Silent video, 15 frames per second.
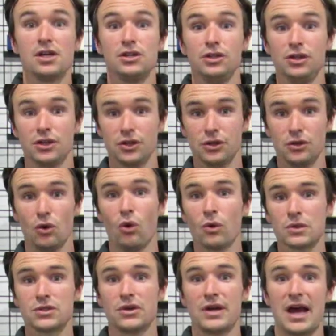You can
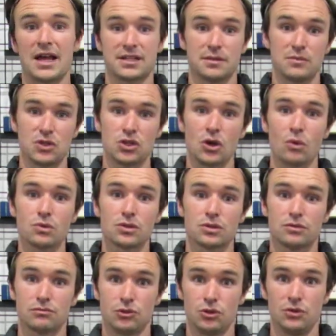also add some
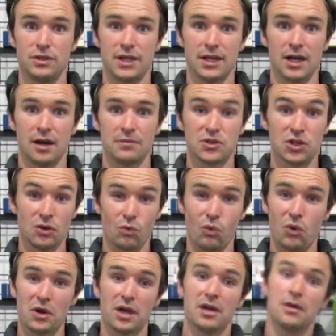salt to the
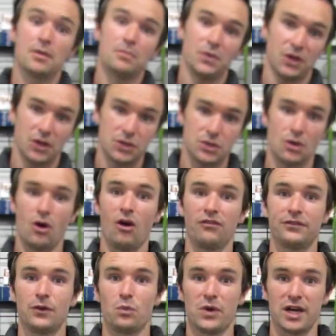water, because
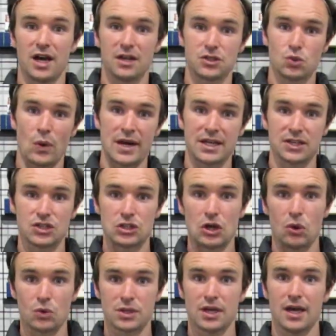often we are sweating
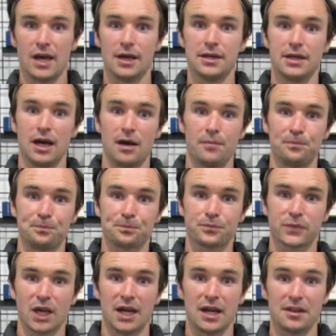salt and
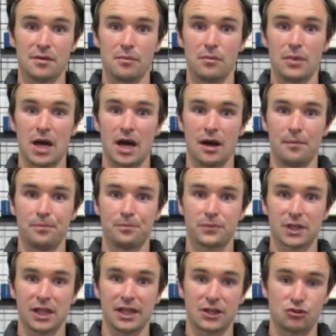other
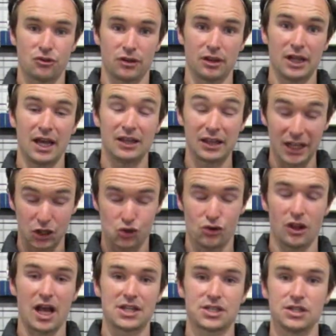
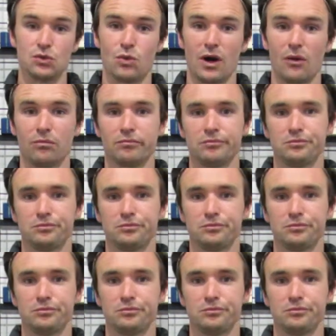electrolytes as well.